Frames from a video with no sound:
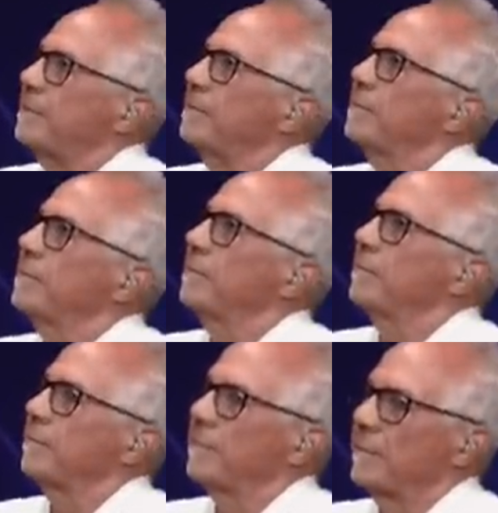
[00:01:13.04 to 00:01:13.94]

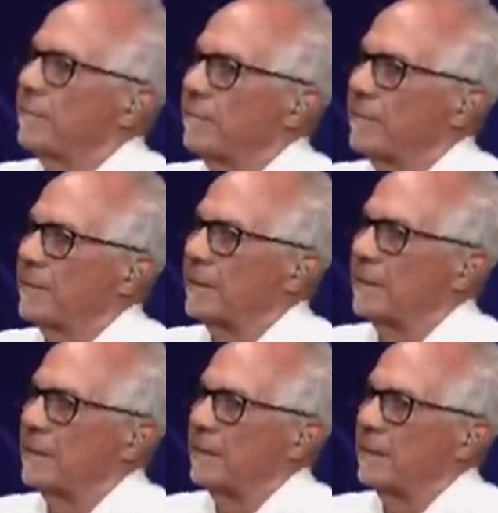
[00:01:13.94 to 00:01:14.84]

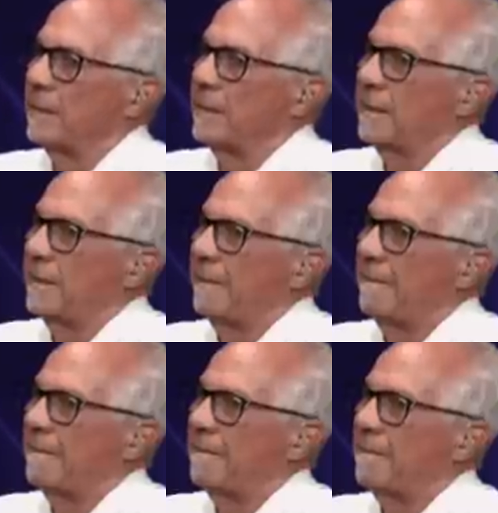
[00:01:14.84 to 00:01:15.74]

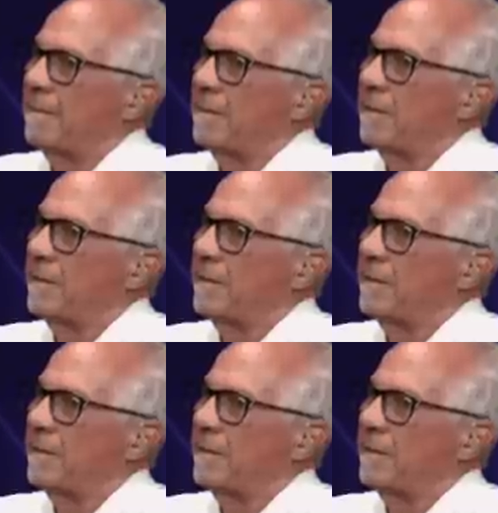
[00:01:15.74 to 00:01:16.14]
This person isn't speaking.